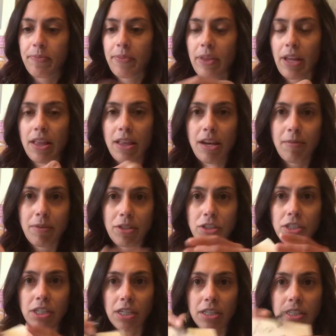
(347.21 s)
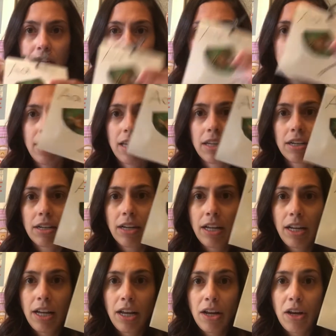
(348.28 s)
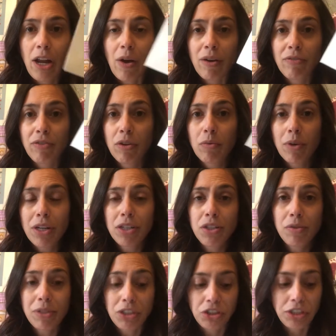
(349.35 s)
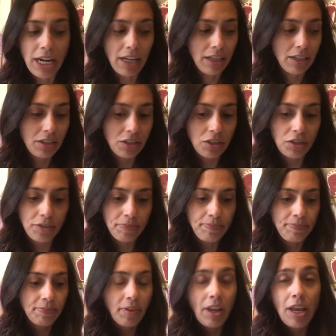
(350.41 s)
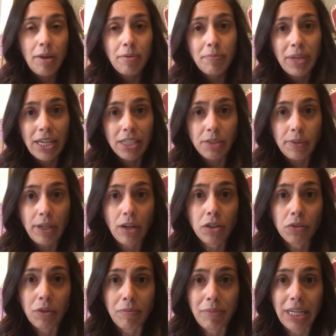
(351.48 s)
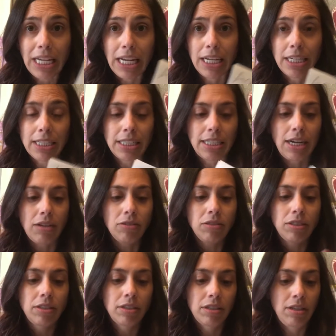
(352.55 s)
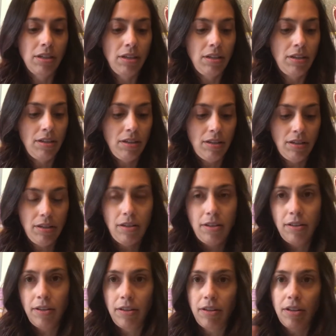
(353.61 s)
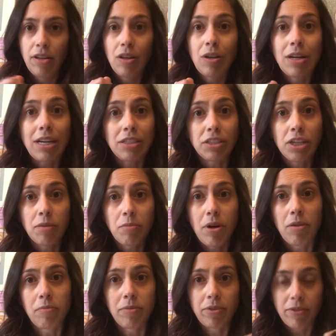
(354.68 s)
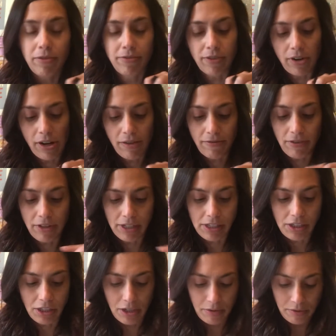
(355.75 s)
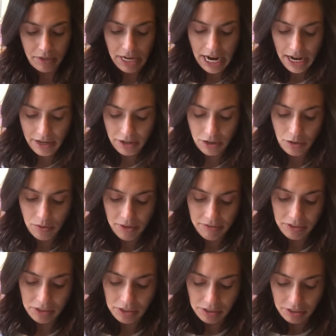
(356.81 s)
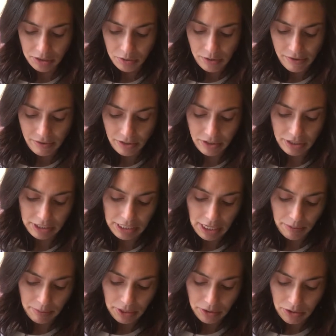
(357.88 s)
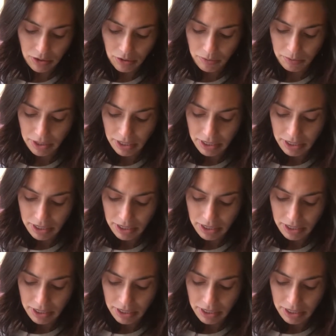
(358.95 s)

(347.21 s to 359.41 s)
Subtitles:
And then I'm just gonna tie it together. Now, if you wanna do a challenge, because we are doing beginning sounds, you can ask your mom for help for this, or your dad, or whoever is helping you at home.